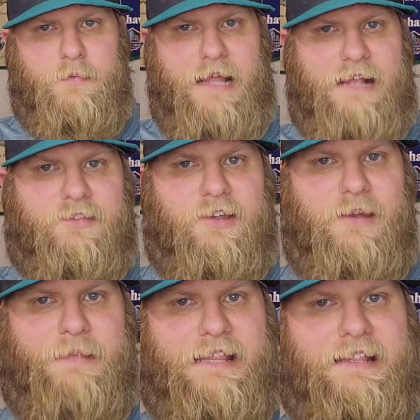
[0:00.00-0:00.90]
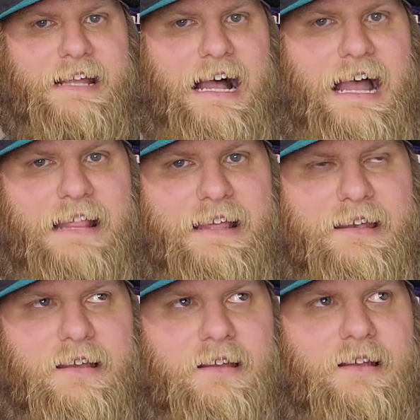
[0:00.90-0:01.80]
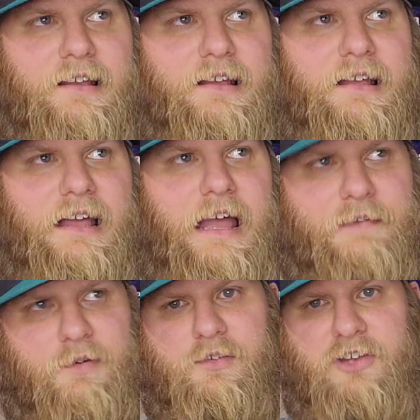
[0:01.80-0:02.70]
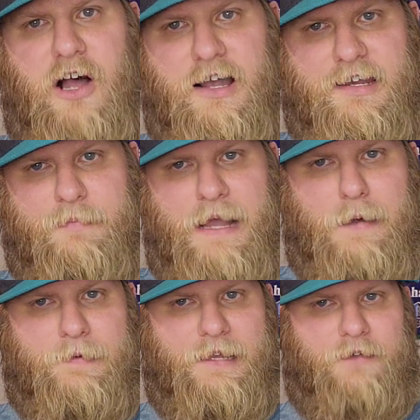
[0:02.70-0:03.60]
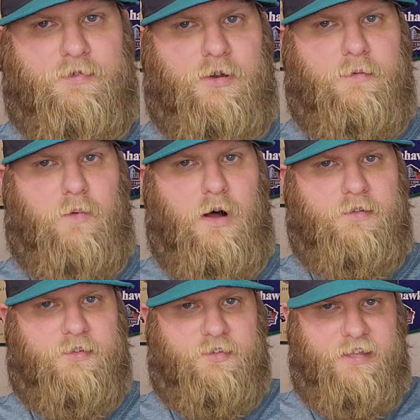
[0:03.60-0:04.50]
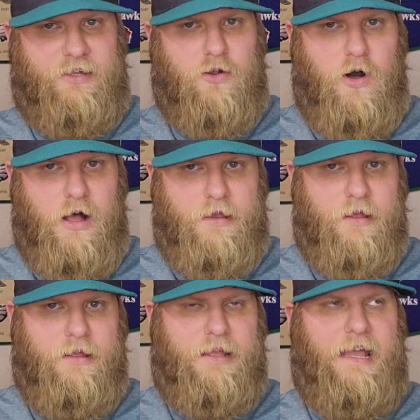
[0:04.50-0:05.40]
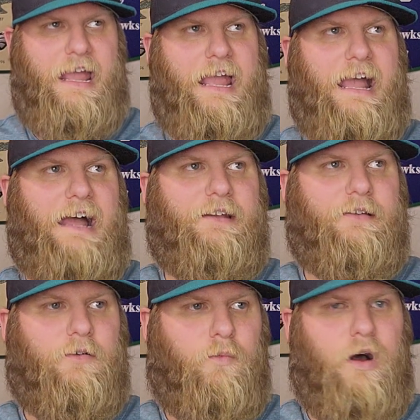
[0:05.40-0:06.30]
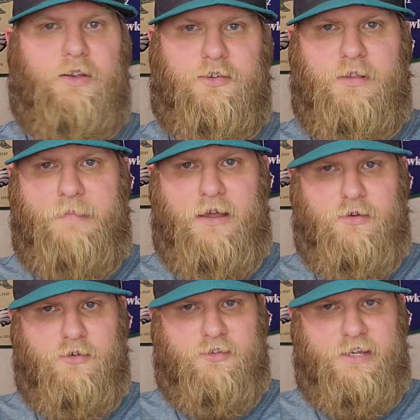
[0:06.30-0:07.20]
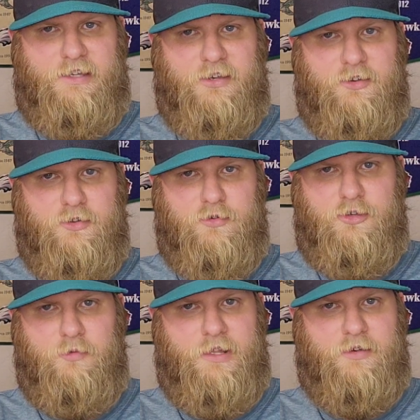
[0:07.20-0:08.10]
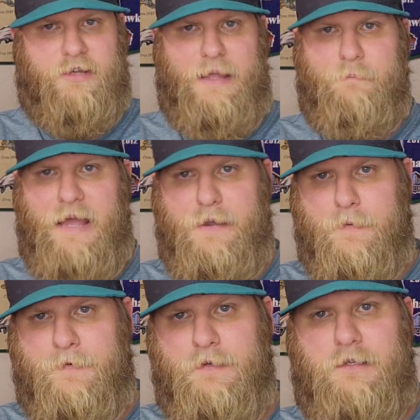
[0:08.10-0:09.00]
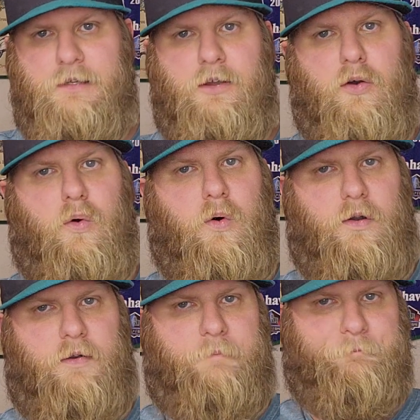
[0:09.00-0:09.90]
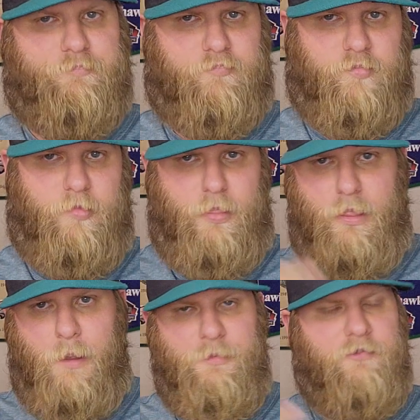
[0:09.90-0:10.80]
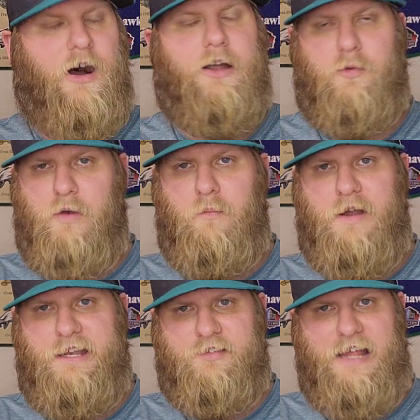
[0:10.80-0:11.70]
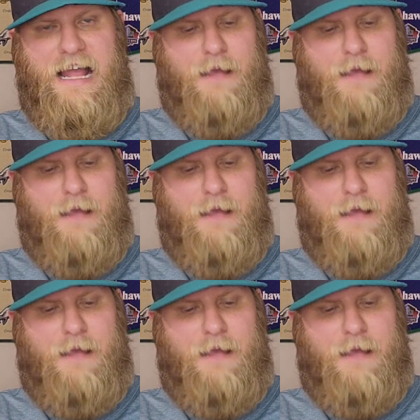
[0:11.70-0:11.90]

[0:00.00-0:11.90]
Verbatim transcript: That's going to be the guy that everyone's talking about, everyone wants to see gone, and what do the Mariners need to do to either get better or move on, or what, what needs to